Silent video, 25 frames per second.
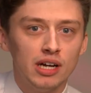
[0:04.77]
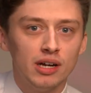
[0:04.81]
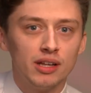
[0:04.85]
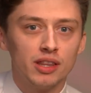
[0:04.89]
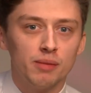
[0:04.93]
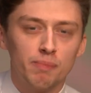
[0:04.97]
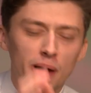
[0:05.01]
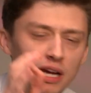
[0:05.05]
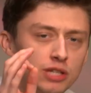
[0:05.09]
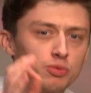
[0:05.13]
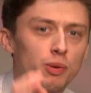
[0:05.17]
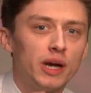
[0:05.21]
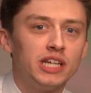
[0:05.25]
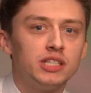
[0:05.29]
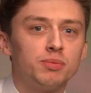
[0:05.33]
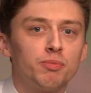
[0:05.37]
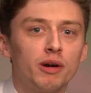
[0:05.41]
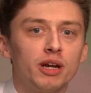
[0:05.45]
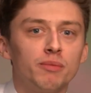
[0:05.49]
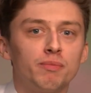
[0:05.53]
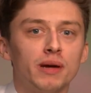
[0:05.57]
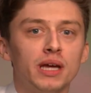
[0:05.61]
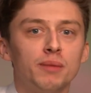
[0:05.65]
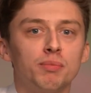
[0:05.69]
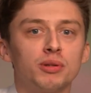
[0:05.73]
The best way to
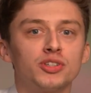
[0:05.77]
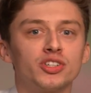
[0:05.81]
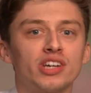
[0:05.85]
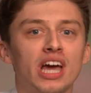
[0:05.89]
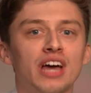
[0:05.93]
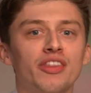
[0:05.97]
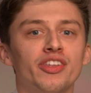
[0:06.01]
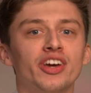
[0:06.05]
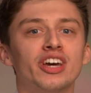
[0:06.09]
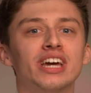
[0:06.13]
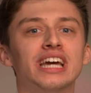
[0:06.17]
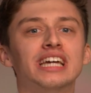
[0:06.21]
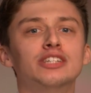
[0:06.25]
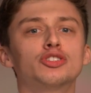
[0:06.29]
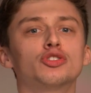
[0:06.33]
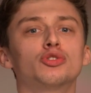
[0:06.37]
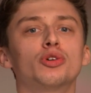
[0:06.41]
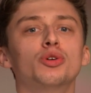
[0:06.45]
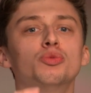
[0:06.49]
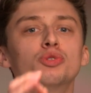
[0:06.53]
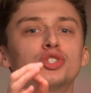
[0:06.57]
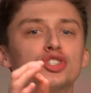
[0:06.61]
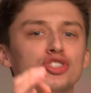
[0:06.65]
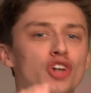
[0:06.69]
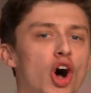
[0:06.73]
bring people together is
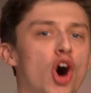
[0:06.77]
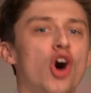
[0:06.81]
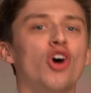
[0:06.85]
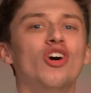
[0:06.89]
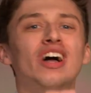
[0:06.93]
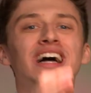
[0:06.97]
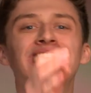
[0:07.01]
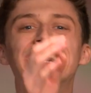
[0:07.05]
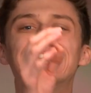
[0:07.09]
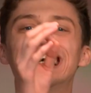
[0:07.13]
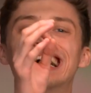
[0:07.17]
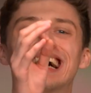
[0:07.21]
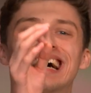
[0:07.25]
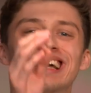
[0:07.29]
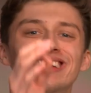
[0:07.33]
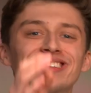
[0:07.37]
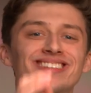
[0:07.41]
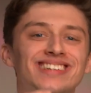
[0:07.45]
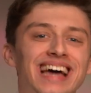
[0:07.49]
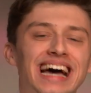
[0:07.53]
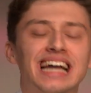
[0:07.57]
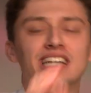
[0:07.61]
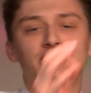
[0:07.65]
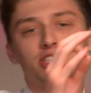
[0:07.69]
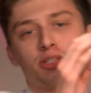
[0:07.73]
through song and
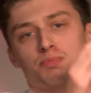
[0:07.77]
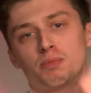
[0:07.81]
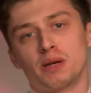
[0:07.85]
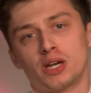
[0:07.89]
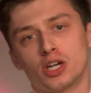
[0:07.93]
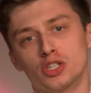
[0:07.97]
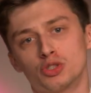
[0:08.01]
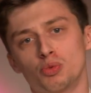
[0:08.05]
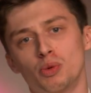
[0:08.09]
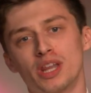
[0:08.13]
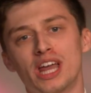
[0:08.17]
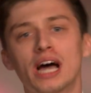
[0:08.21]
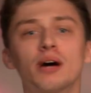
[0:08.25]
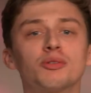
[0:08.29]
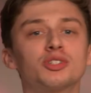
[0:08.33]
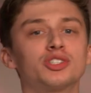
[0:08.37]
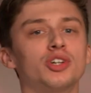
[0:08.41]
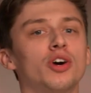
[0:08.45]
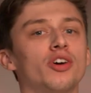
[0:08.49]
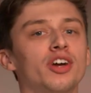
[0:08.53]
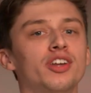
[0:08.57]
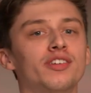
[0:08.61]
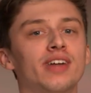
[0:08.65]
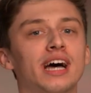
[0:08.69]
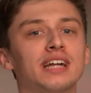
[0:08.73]
dance, because without
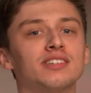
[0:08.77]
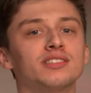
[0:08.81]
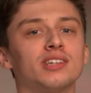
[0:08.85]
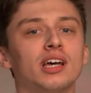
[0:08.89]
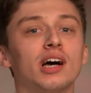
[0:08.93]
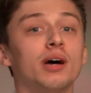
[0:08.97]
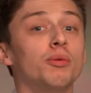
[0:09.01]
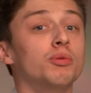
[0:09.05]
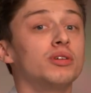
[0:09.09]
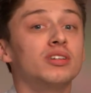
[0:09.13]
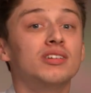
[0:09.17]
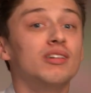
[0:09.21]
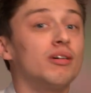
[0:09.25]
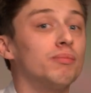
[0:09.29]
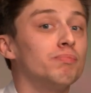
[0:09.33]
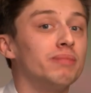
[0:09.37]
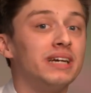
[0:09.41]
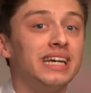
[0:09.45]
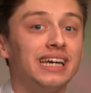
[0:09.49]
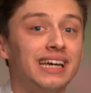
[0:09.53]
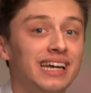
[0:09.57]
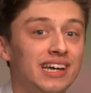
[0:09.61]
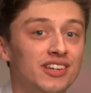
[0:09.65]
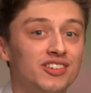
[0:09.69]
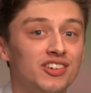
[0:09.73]
song and dance, I would not be
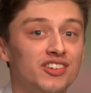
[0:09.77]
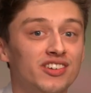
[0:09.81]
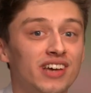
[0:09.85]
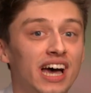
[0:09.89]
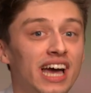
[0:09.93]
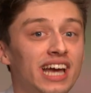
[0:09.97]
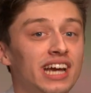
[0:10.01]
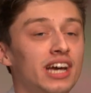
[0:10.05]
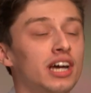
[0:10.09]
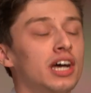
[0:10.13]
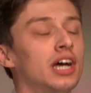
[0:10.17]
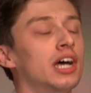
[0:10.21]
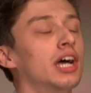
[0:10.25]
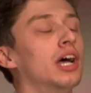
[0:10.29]
here today